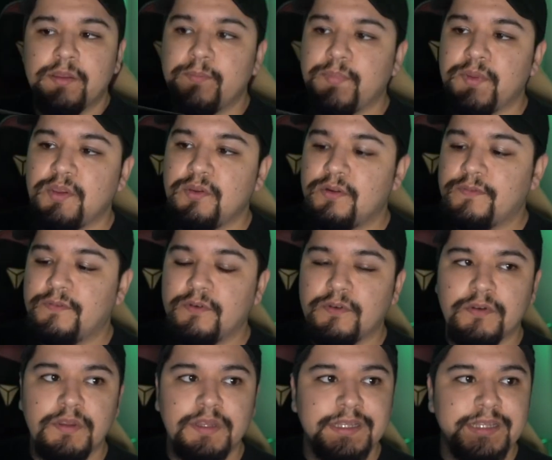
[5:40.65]

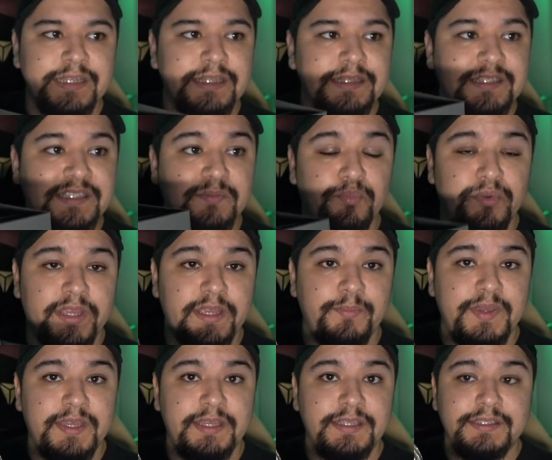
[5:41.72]
Beautiful display
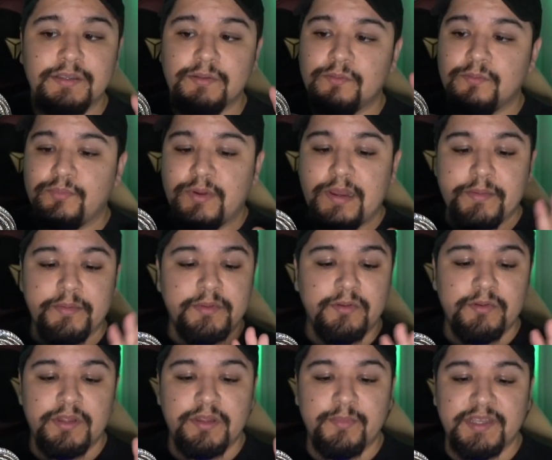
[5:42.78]
piece, probably
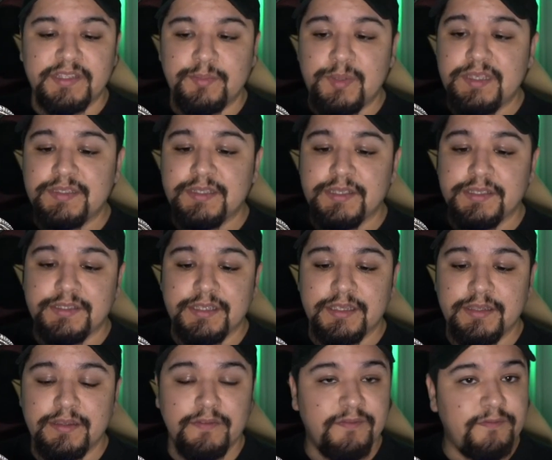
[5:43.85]
one of the best pieces
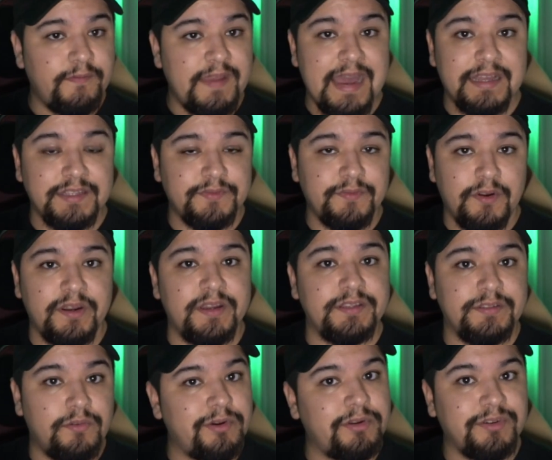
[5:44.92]
as far
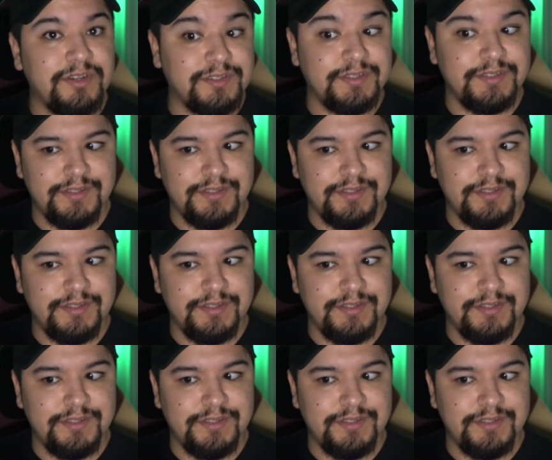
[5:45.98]
as Horcruxes